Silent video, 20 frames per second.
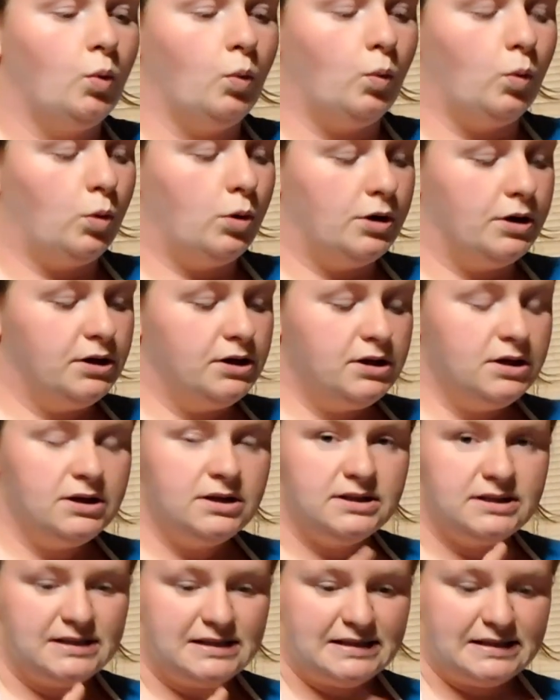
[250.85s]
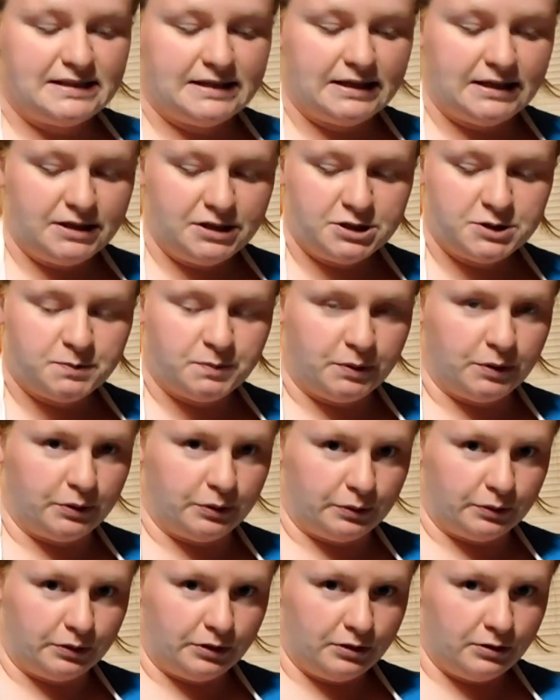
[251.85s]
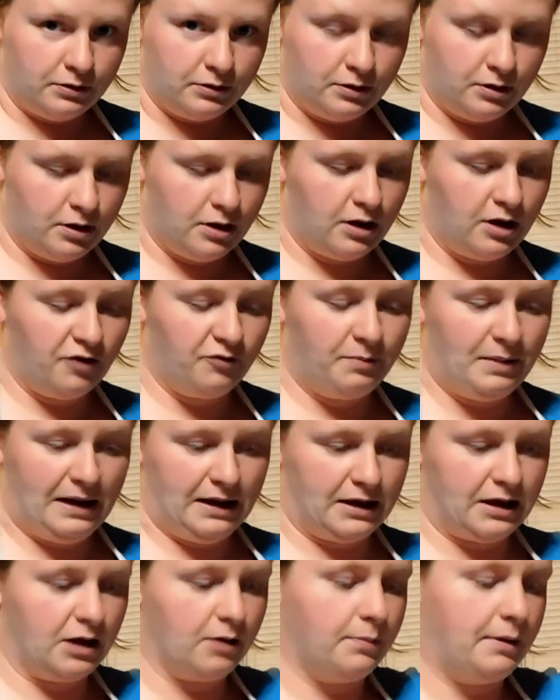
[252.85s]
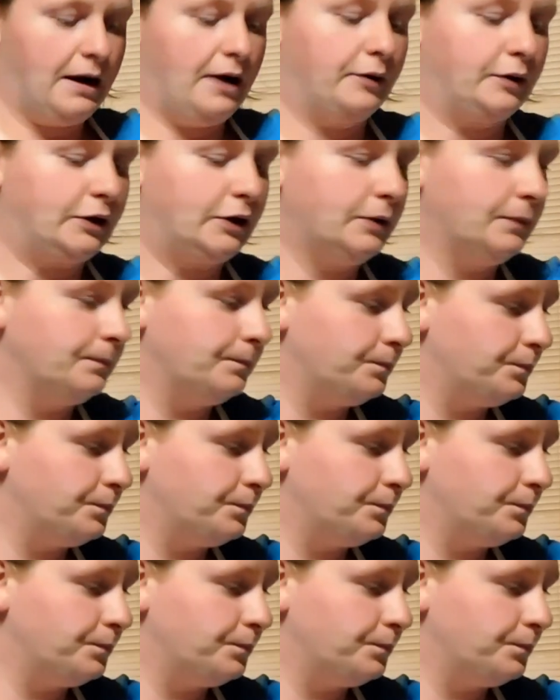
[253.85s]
1 teaspoon of baking powder,